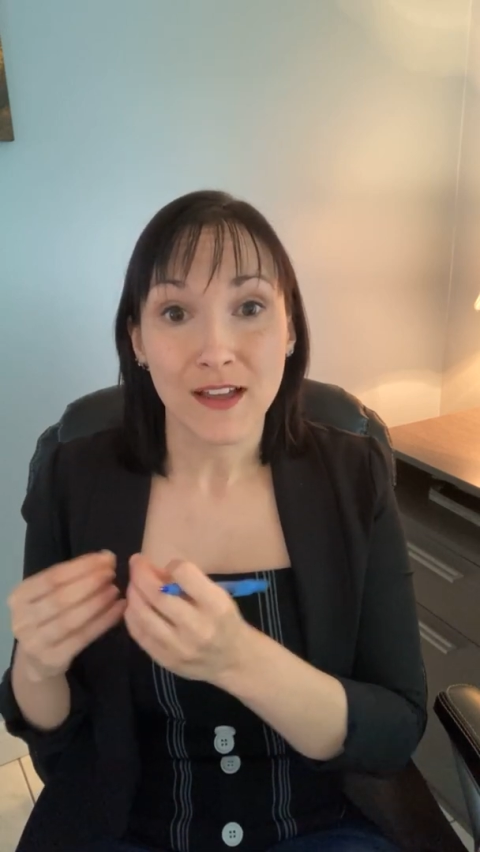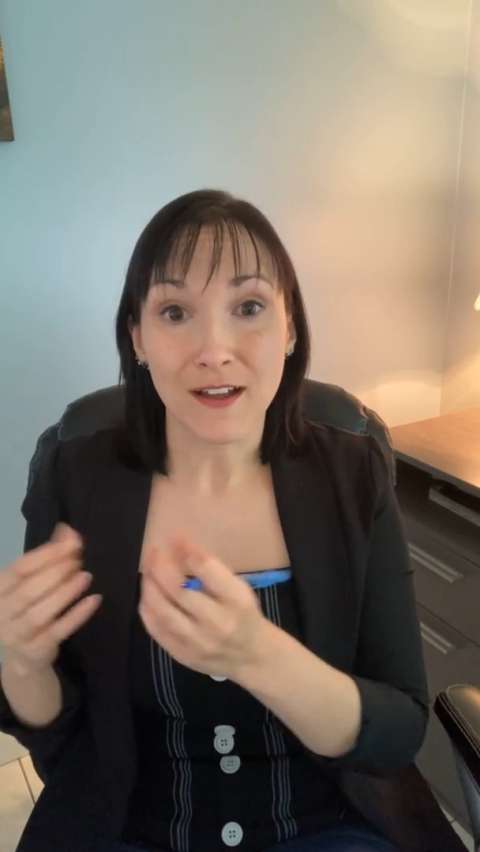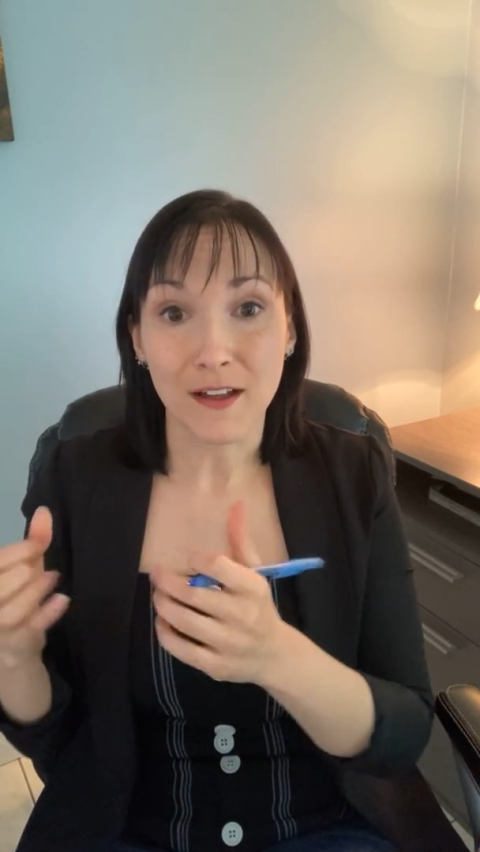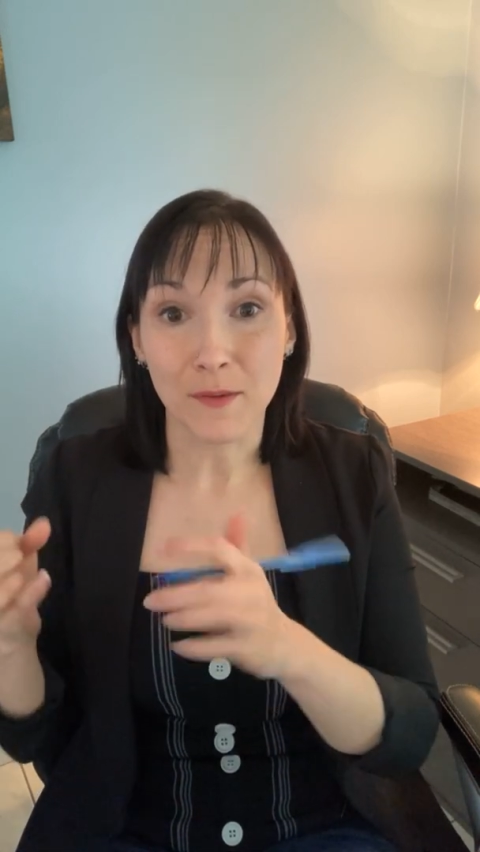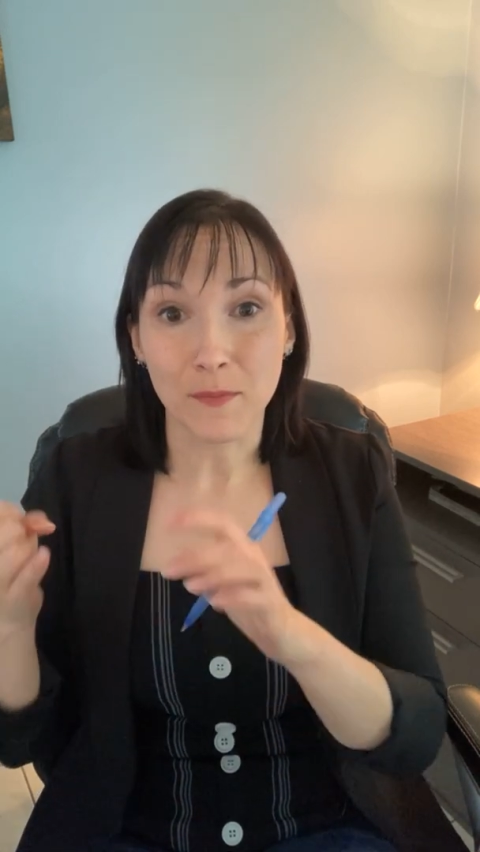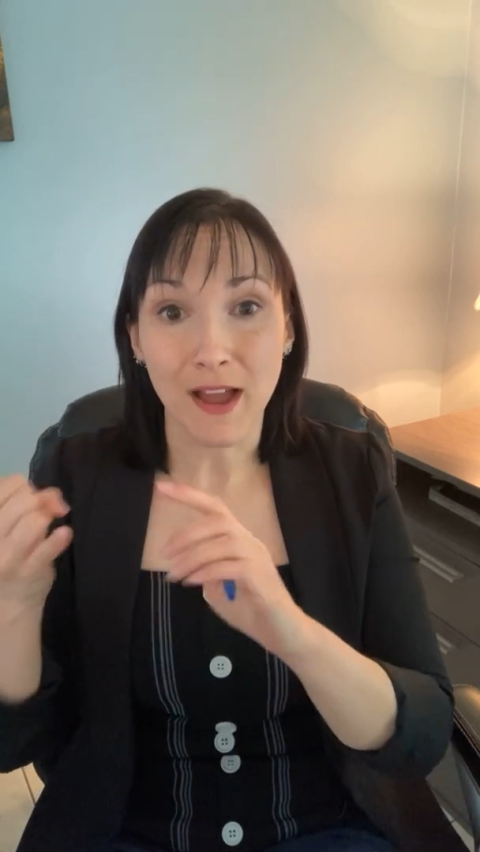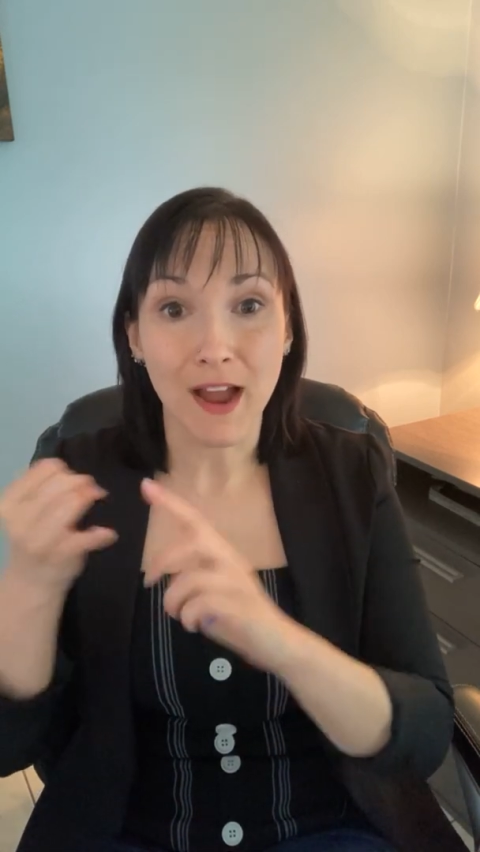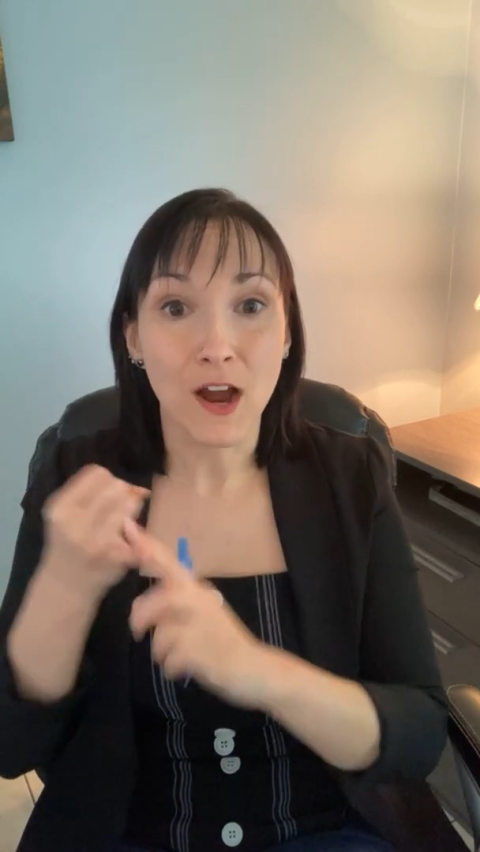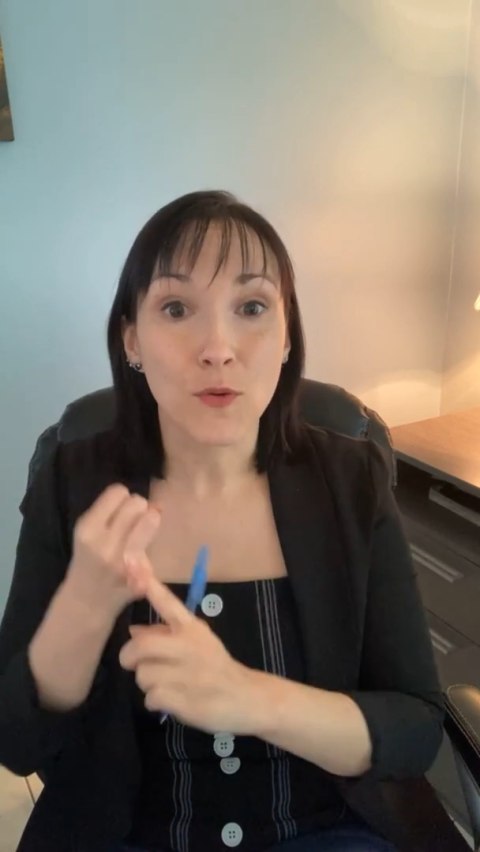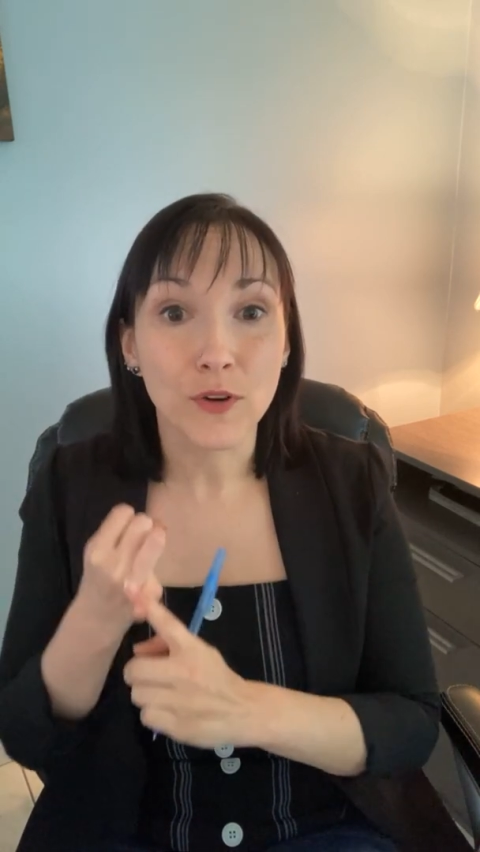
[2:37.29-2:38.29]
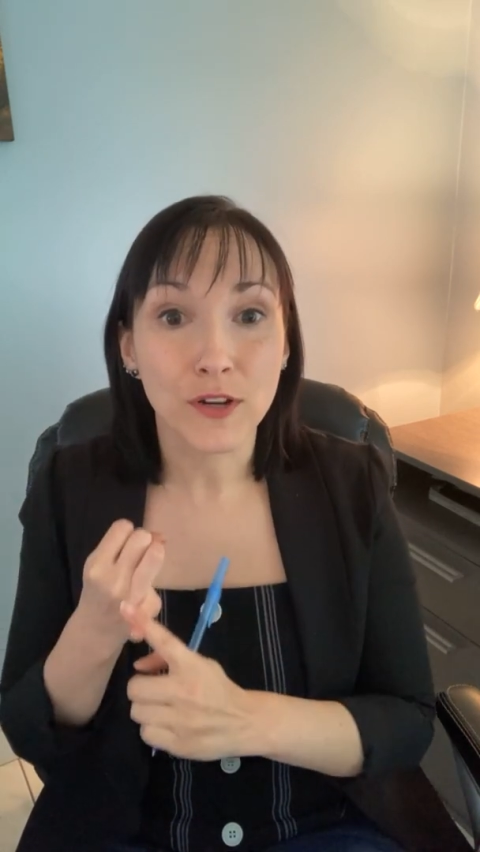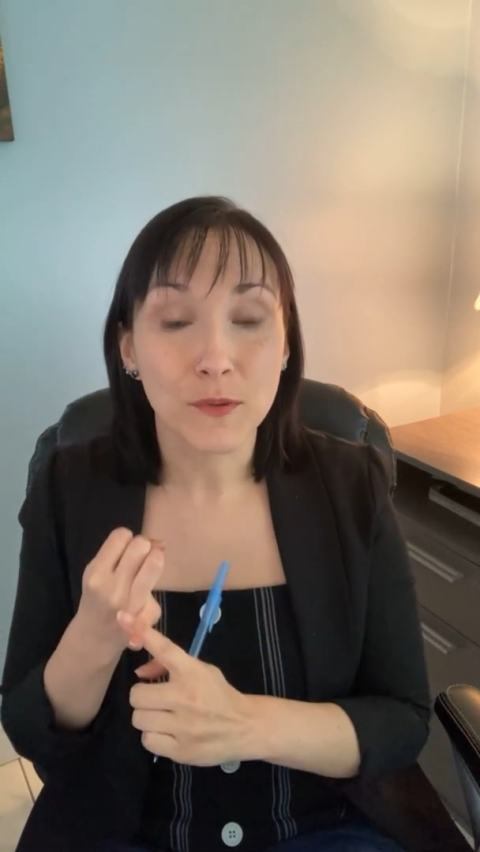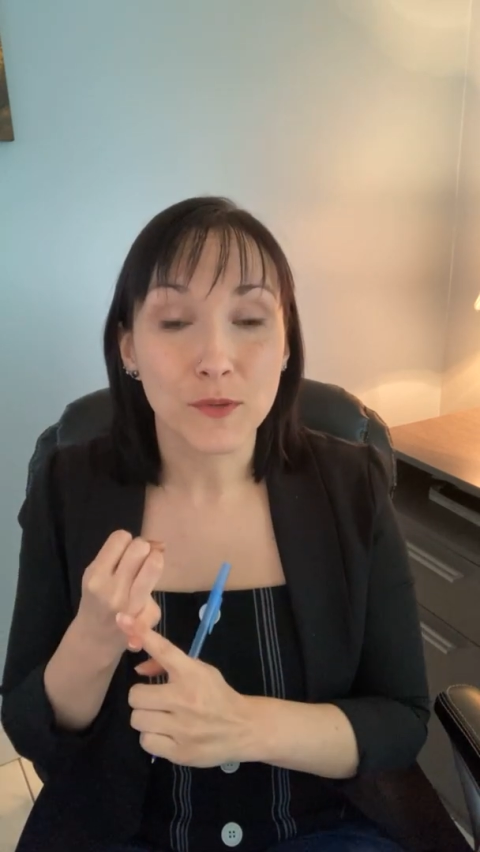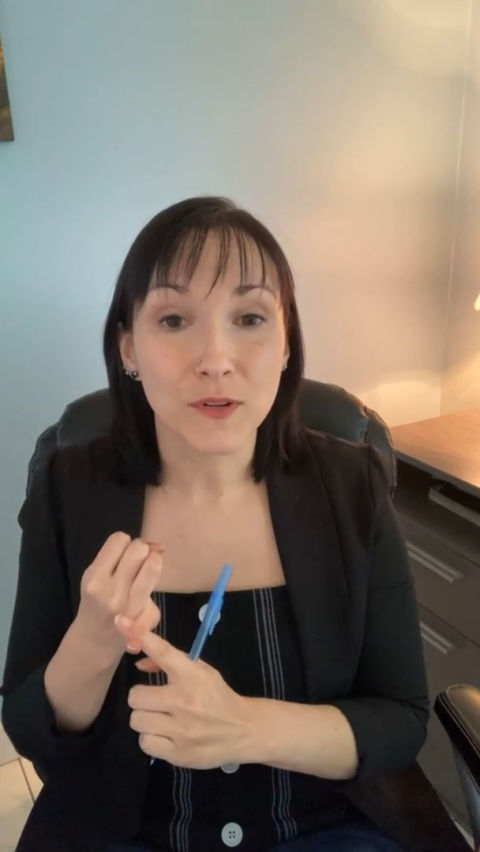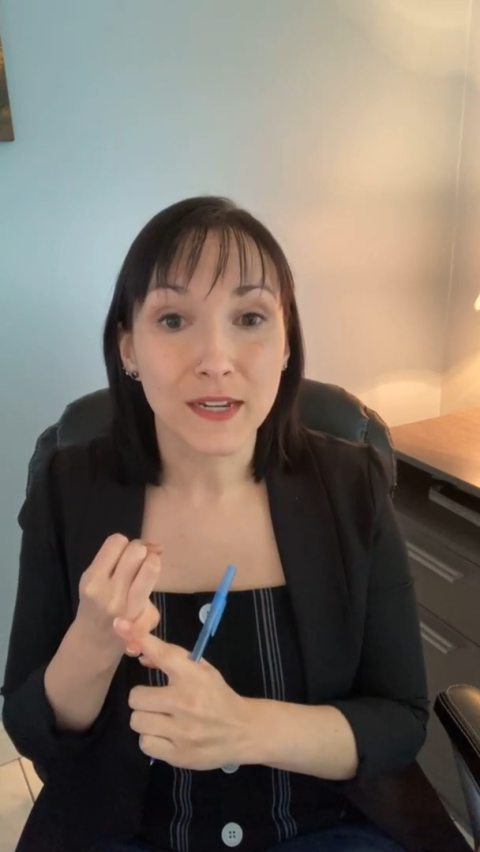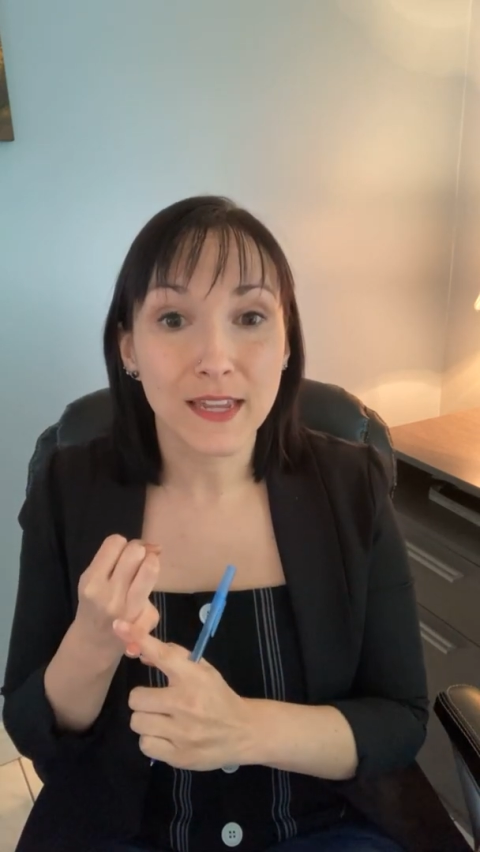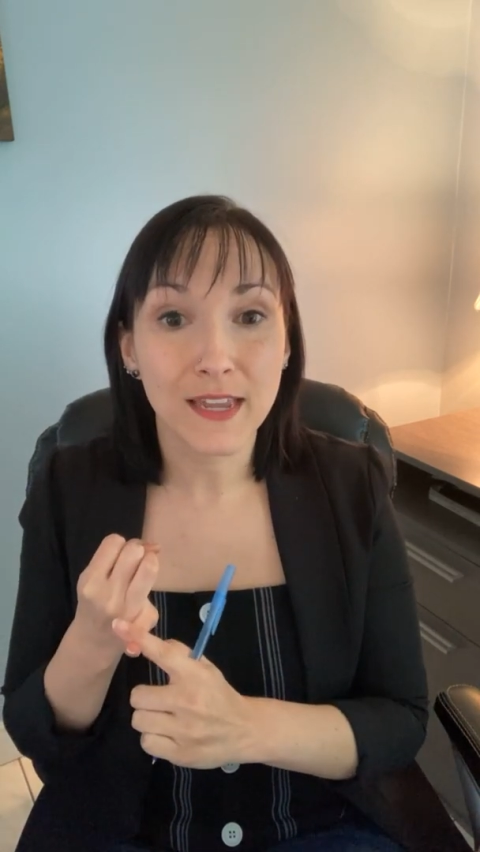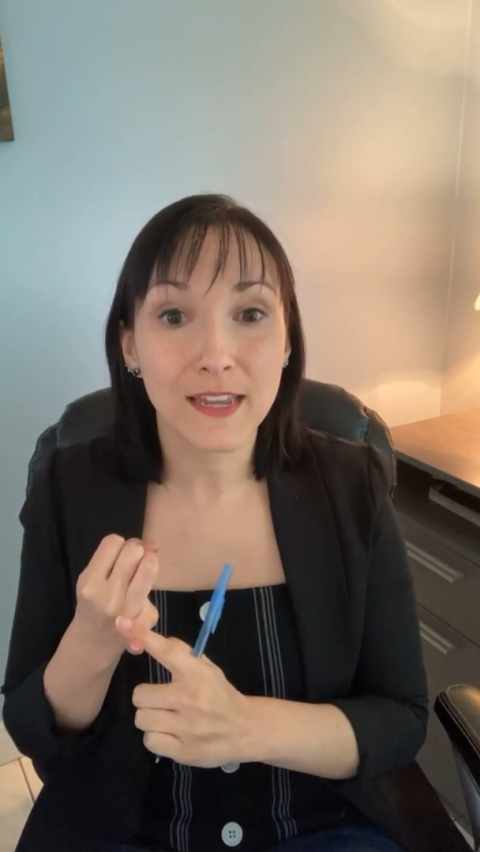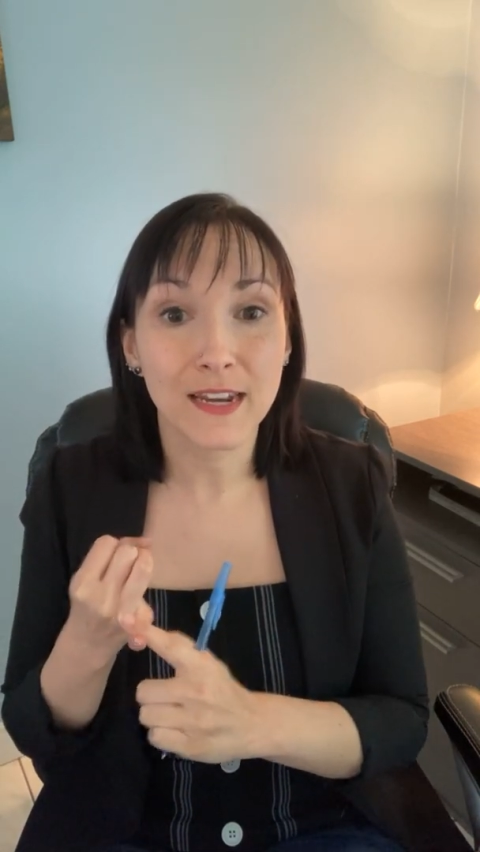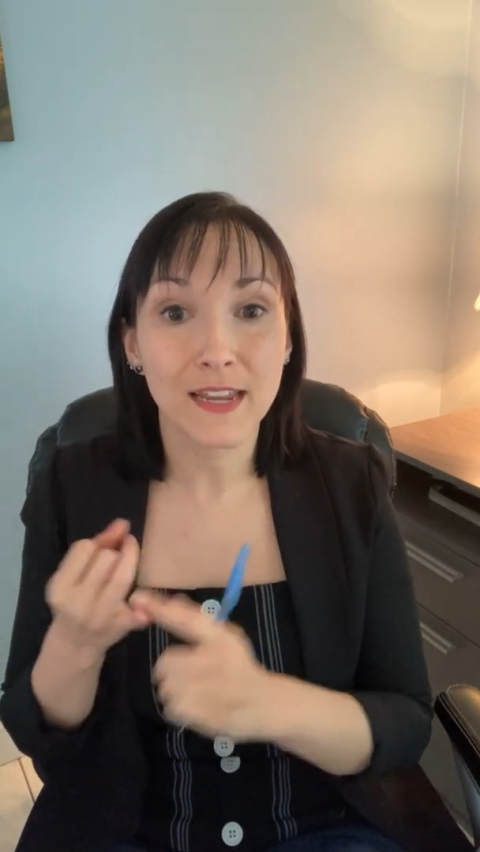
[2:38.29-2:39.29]
how we're
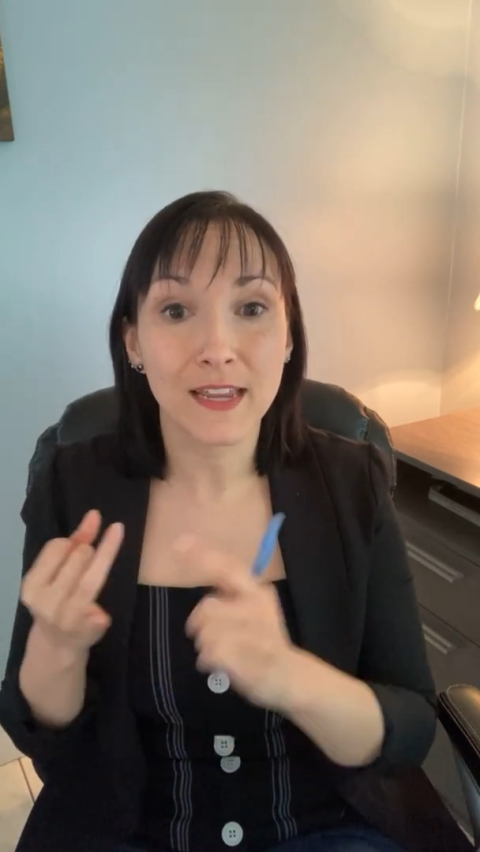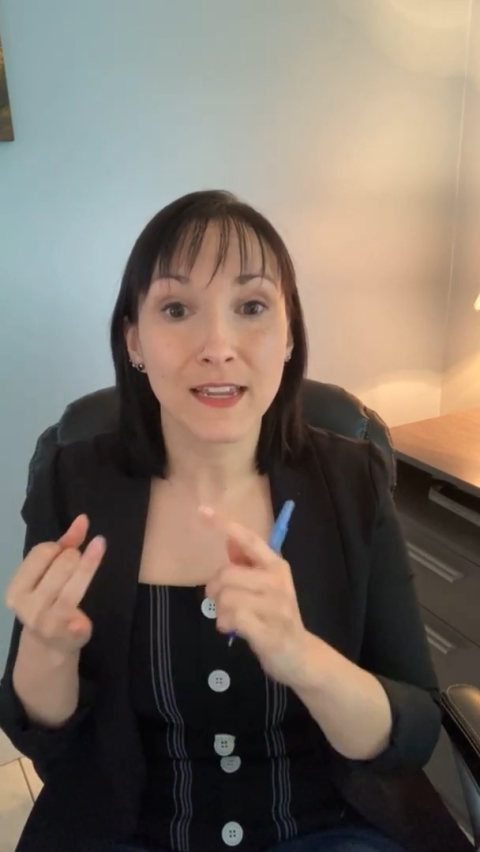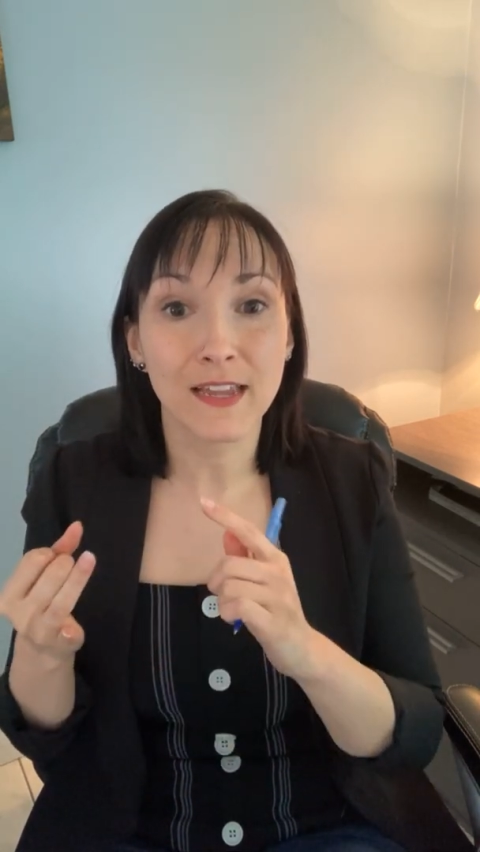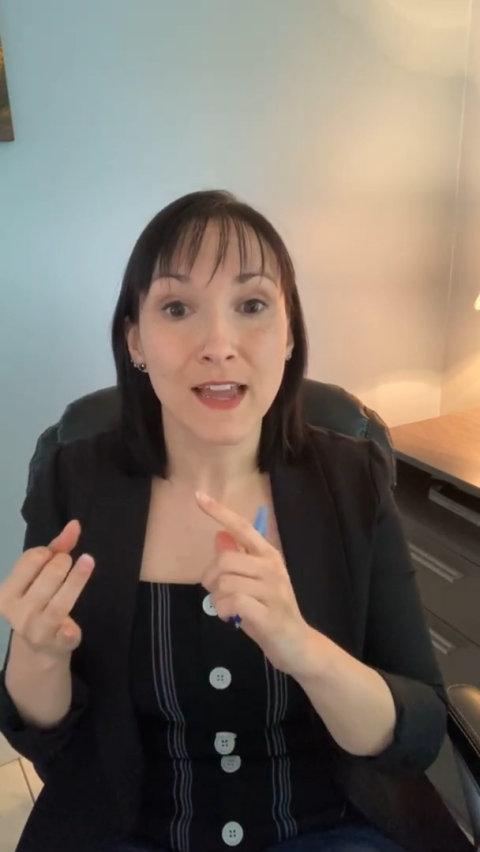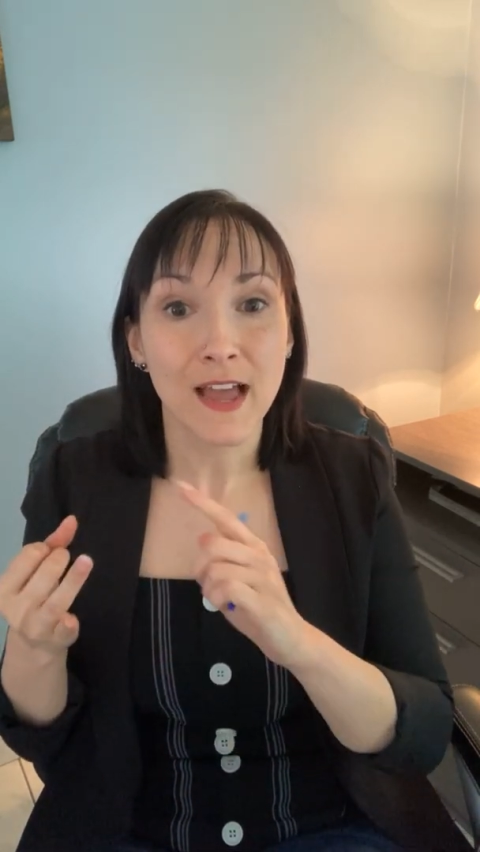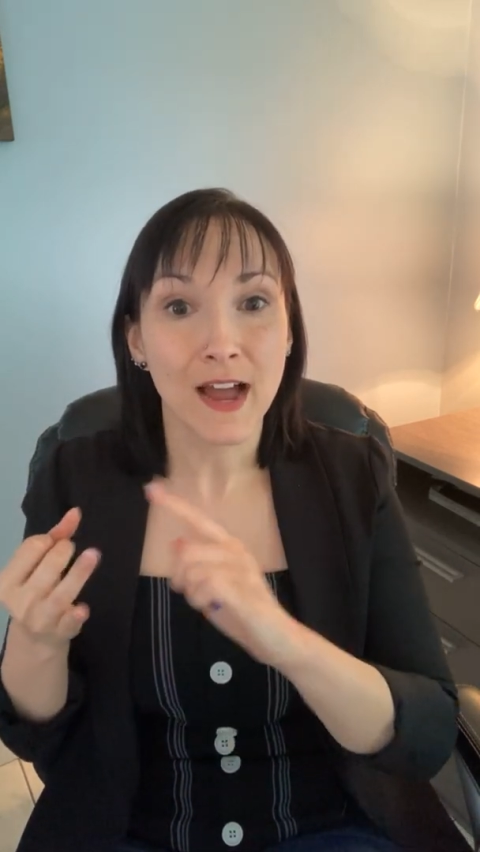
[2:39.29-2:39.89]
communicating,